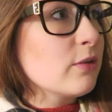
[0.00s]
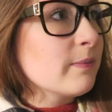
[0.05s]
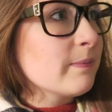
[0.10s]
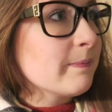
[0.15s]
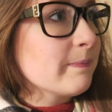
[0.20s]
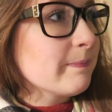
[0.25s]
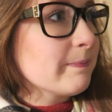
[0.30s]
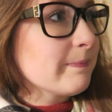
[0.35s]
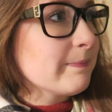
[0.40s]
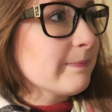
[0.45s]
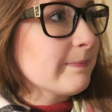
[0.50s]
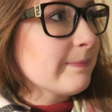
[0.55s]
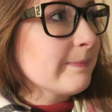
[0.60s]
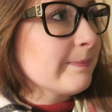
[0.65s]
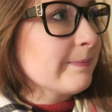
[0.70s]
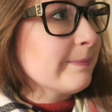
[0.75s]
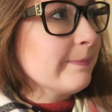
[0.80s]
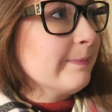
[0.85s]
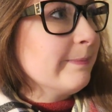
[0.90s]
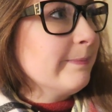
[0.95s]
Mm.
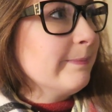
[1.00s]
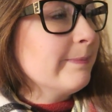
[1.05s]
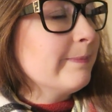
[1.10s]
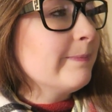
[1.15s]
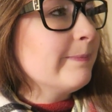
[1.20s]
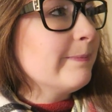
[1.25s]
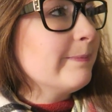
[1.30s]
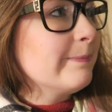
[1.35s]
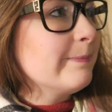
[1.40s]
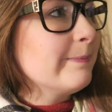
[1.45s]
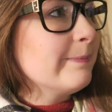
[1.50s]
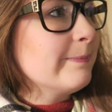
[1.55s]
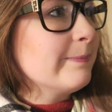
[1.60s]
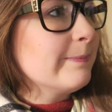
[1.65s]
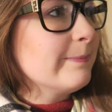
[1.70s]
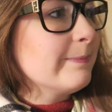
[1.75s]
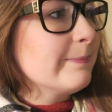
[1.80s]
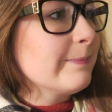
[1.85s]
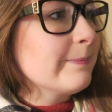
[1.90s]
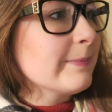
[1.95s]

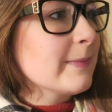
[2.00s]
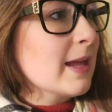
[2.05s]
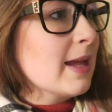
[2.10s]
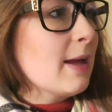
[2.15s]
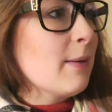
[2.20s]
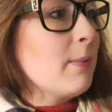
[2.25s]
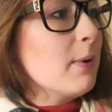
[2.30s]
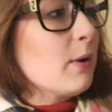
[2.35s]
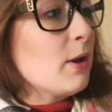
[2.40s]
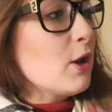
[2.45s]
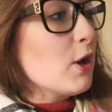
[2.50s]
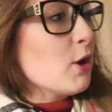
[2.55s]
mm. But